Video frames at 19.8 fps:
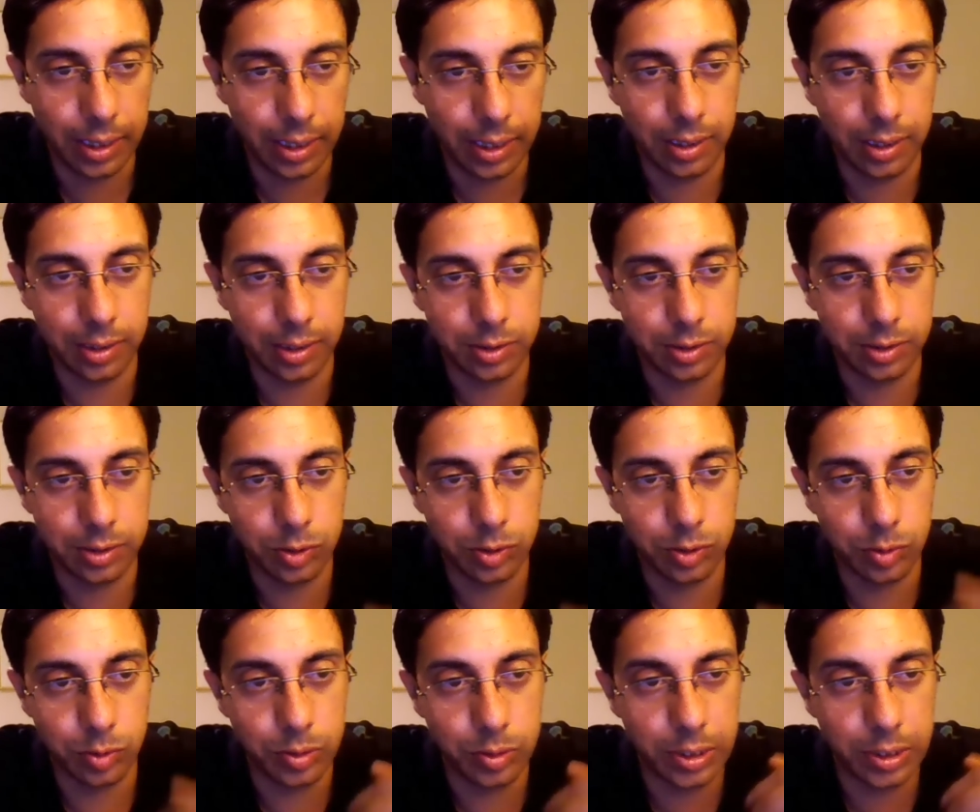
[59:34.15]
so that
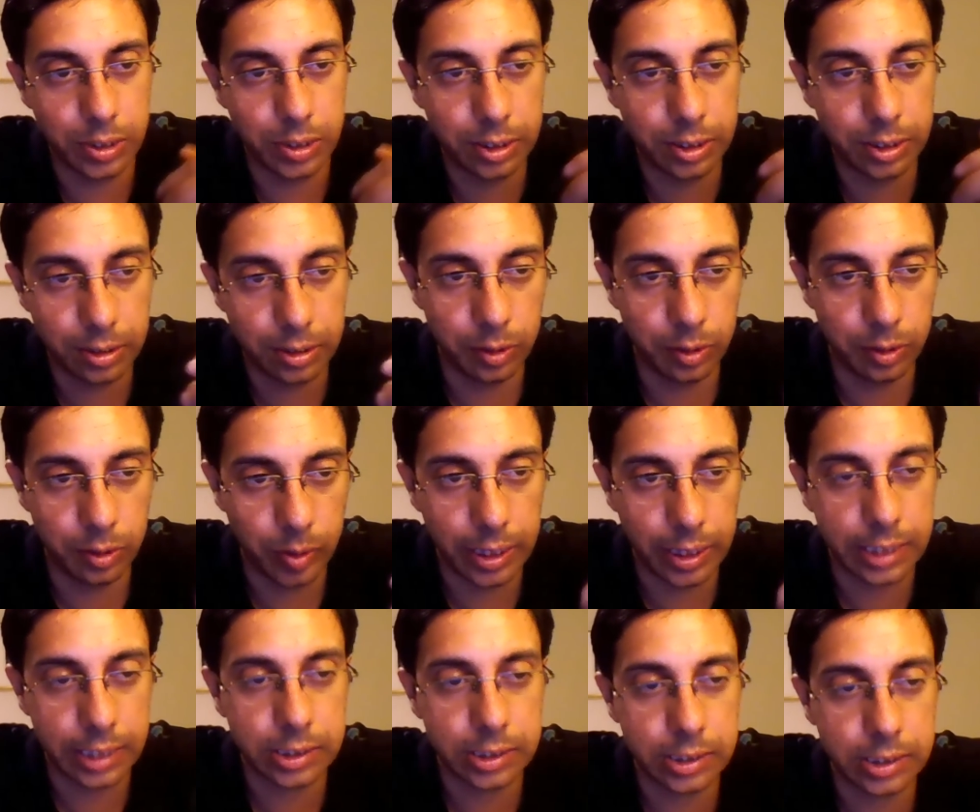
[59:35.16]
you can
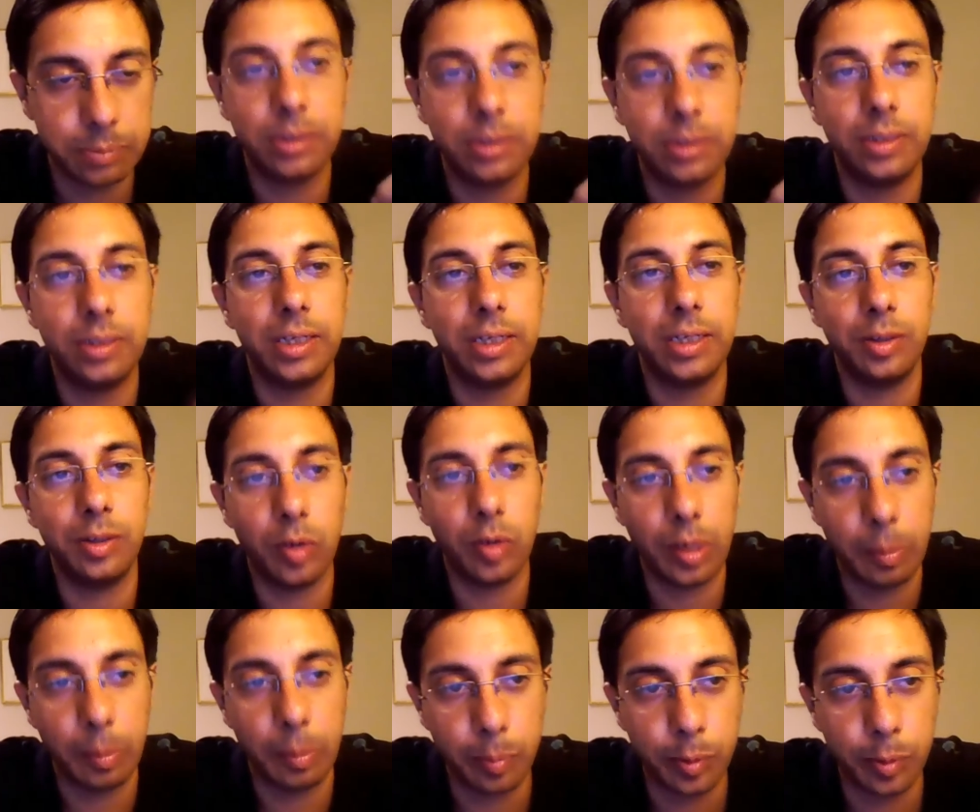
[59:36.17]
exhibit that your
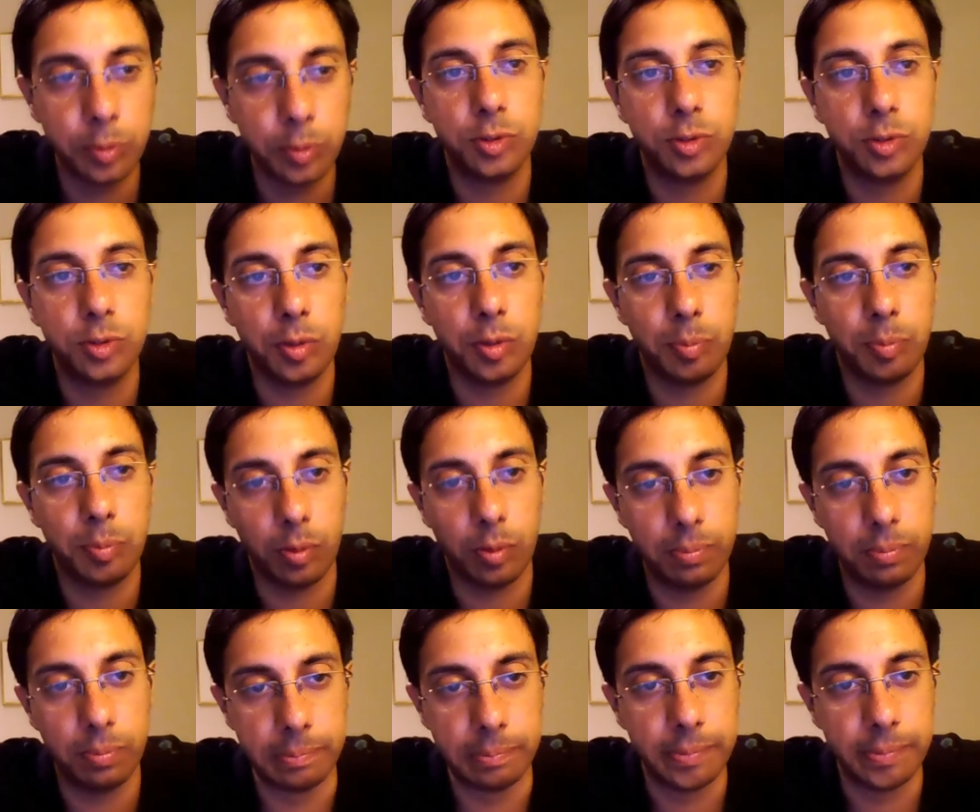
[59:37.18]
approach to a problem
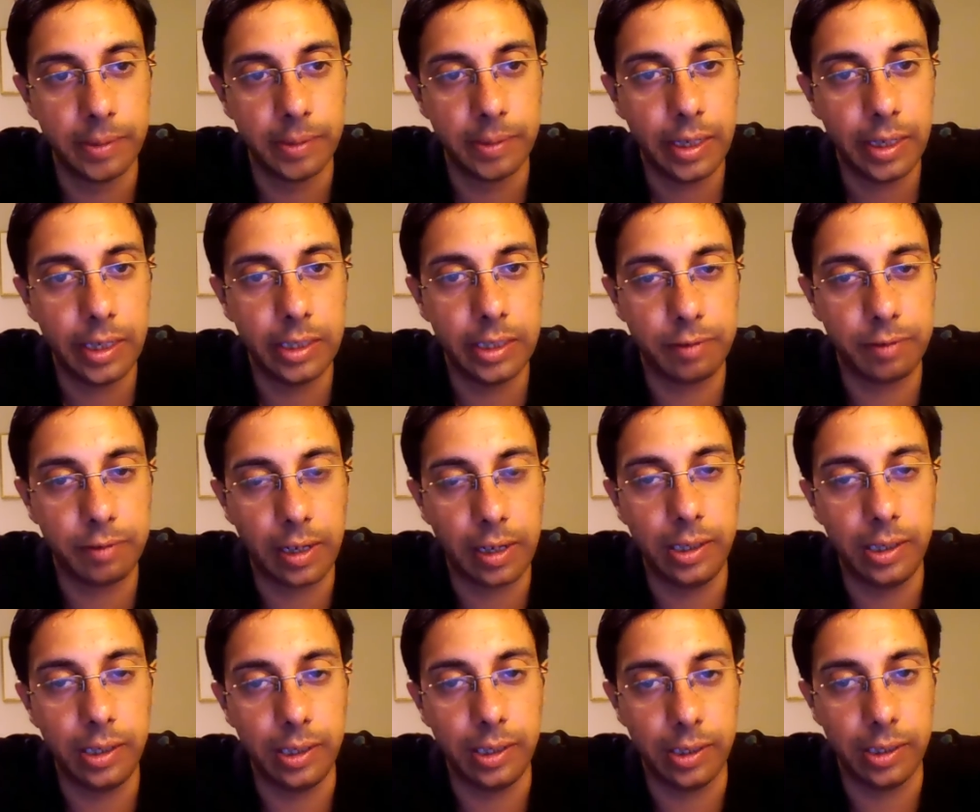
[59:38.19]
is
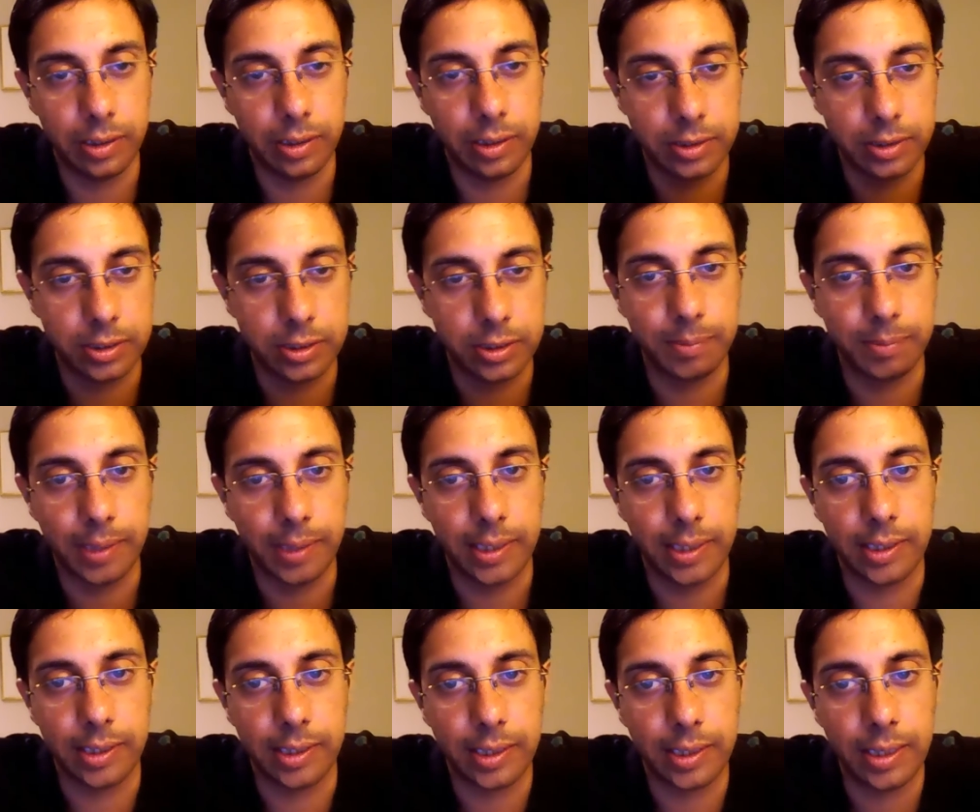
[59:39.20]
fairly systematic.
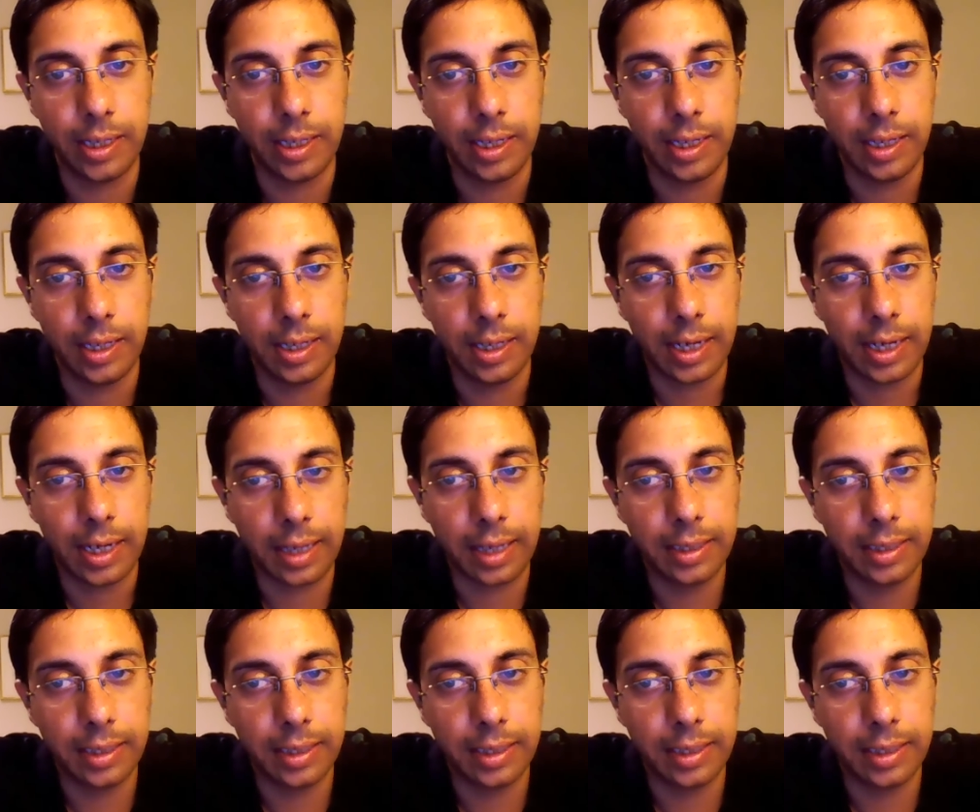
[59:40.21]
And